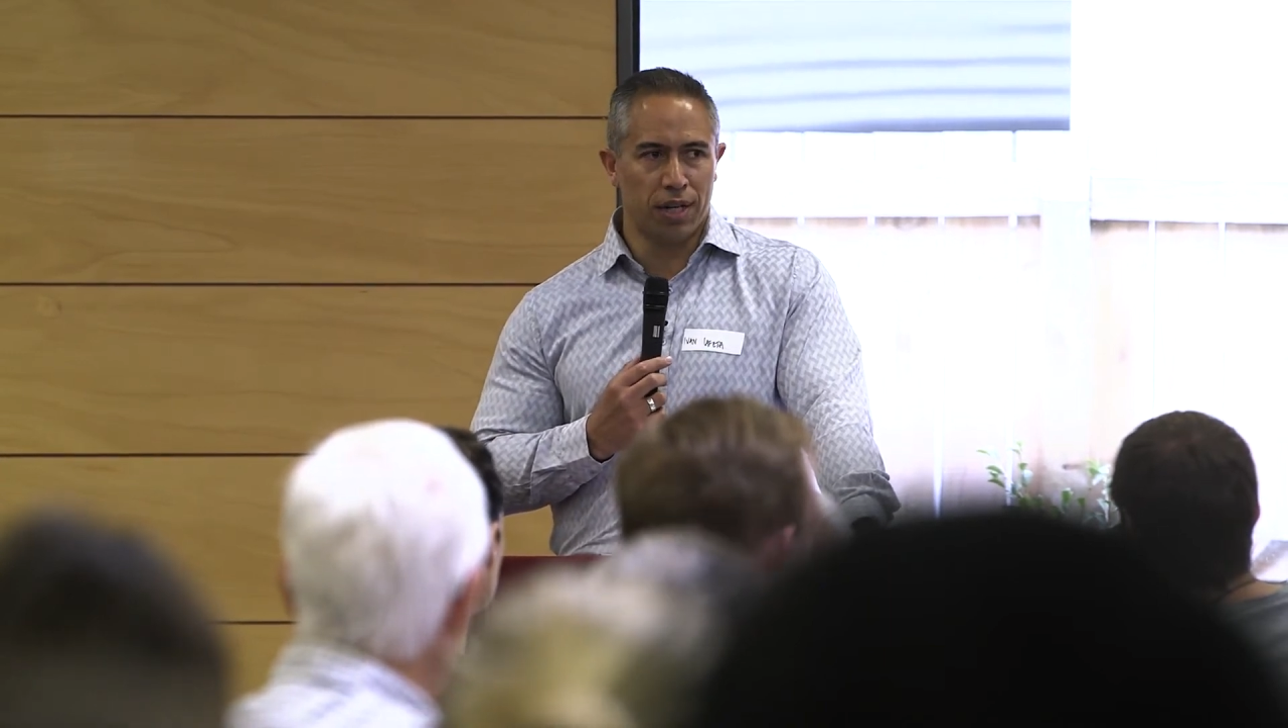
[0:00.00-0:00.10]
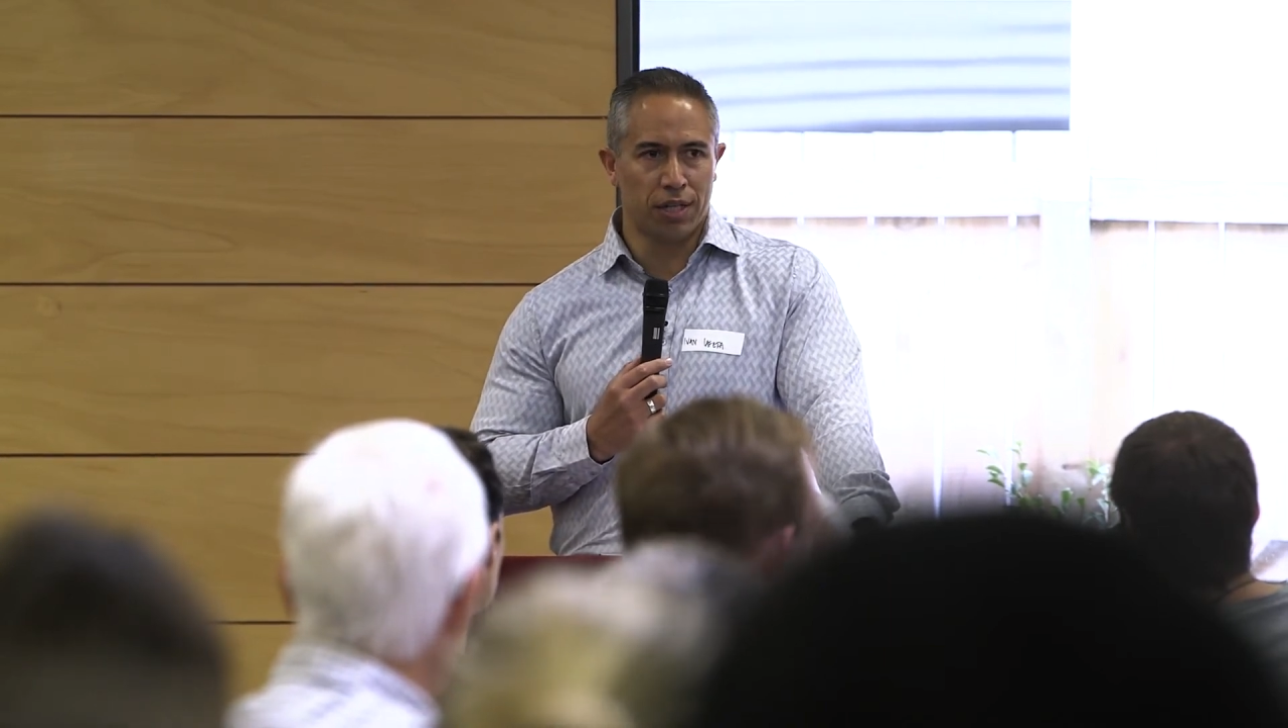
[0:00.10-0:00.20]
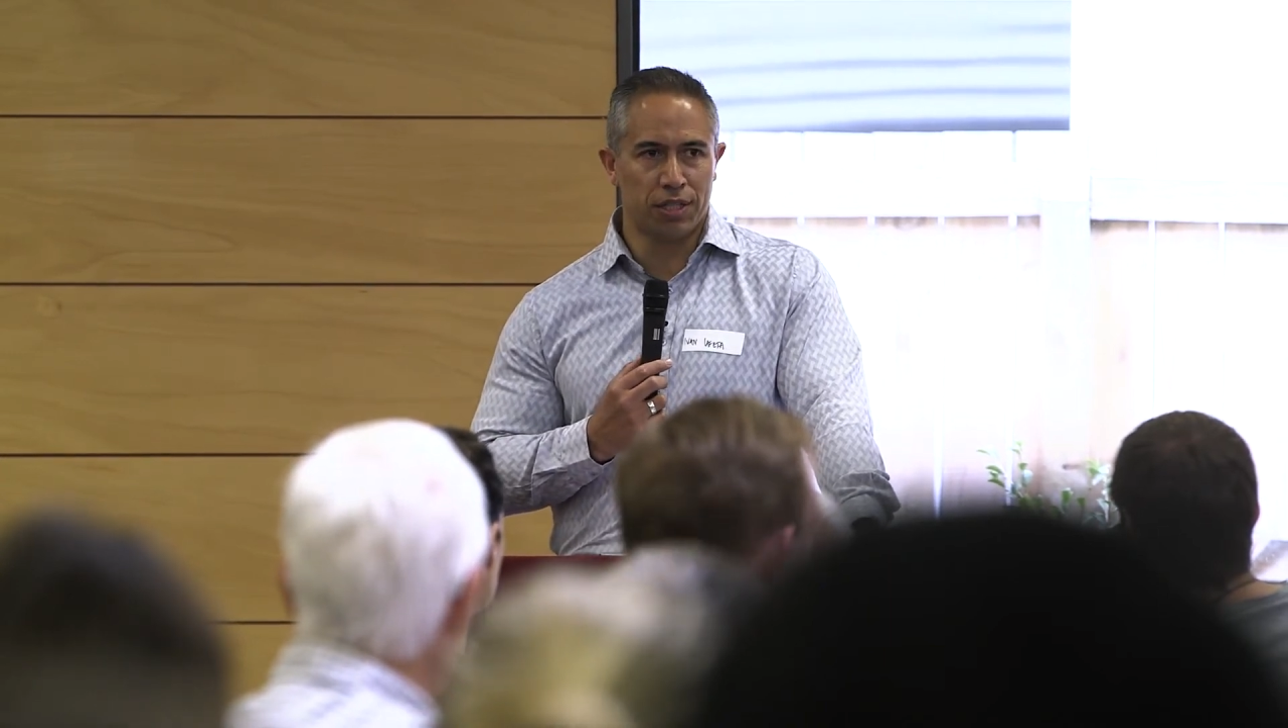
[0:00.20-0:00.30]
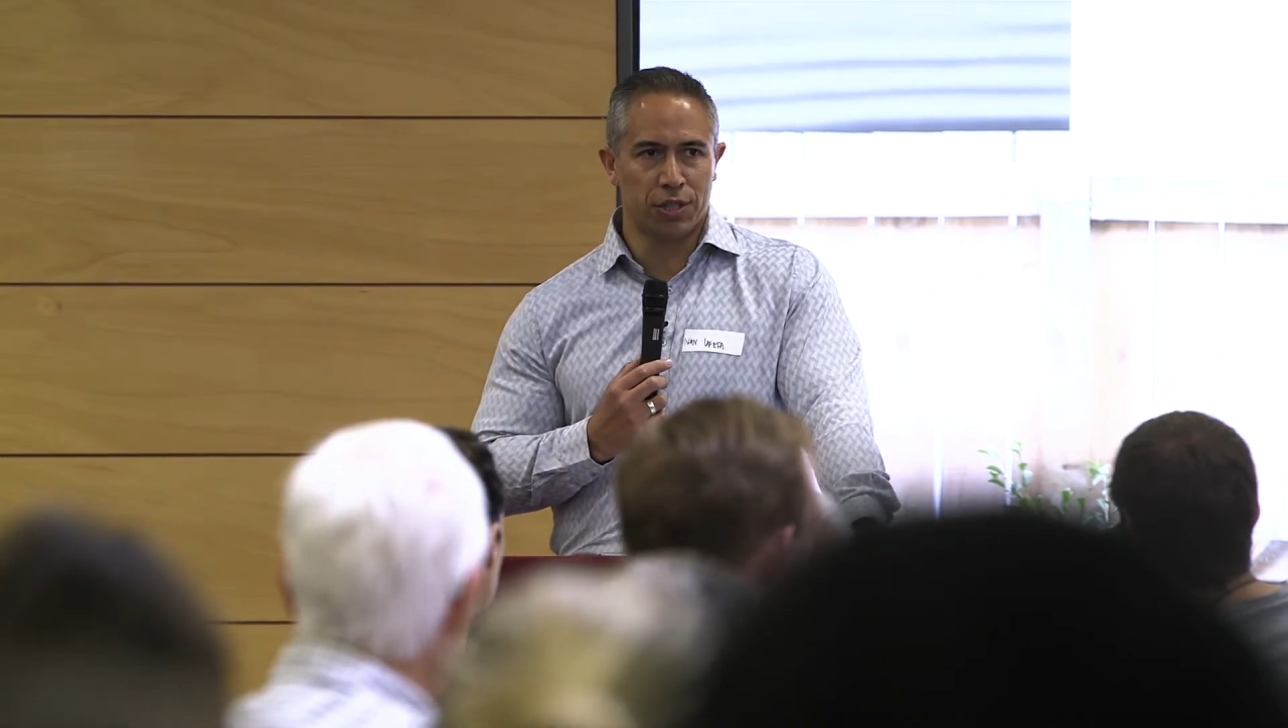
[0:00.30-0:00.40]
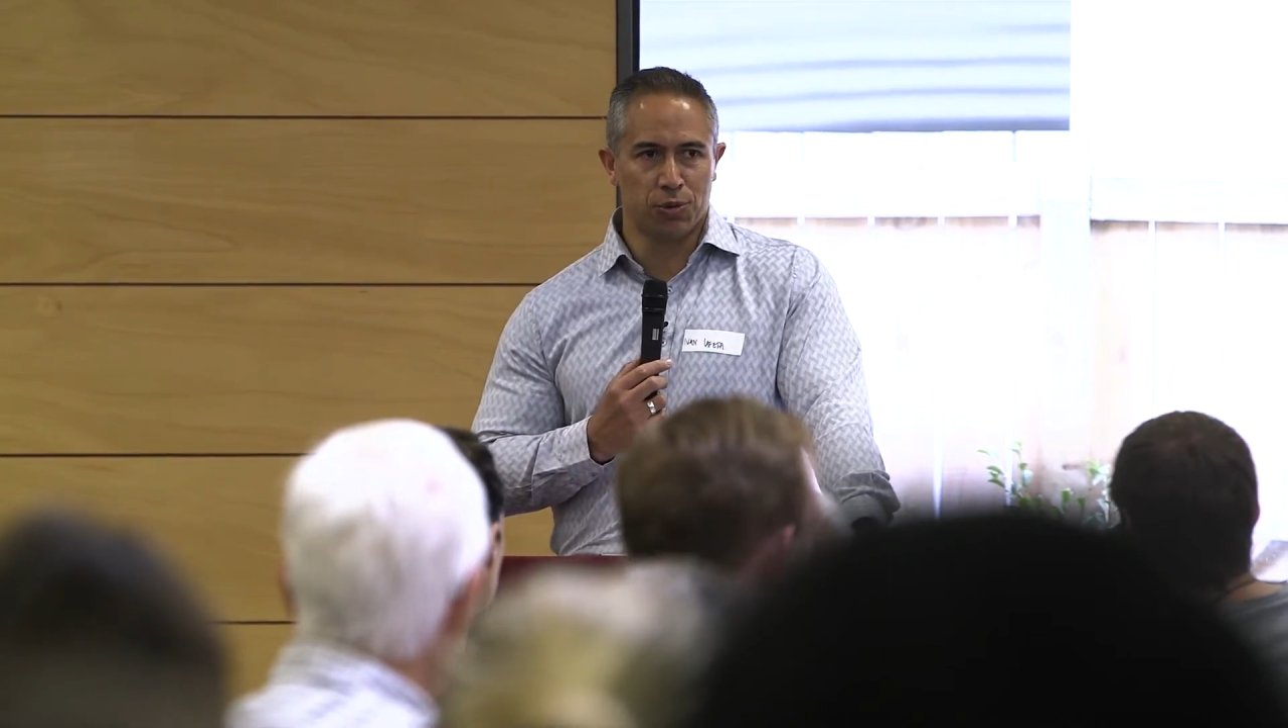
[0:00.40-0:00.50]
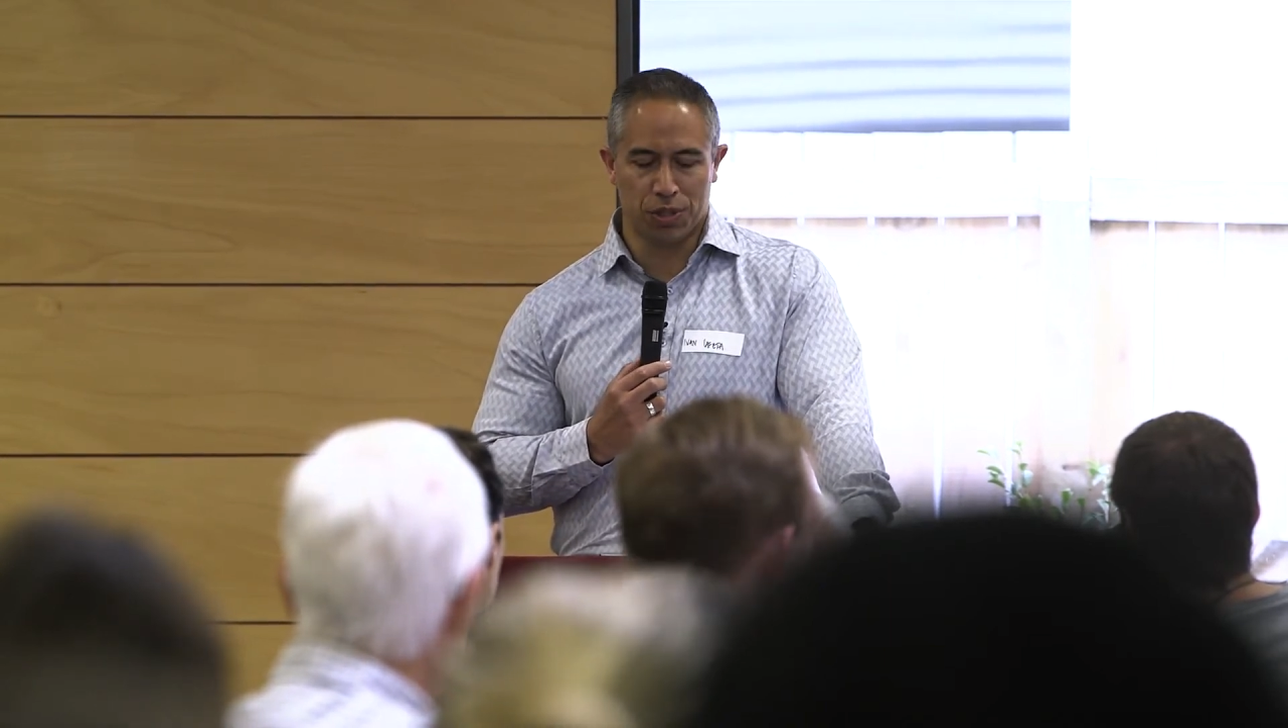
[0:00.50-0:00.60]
and the central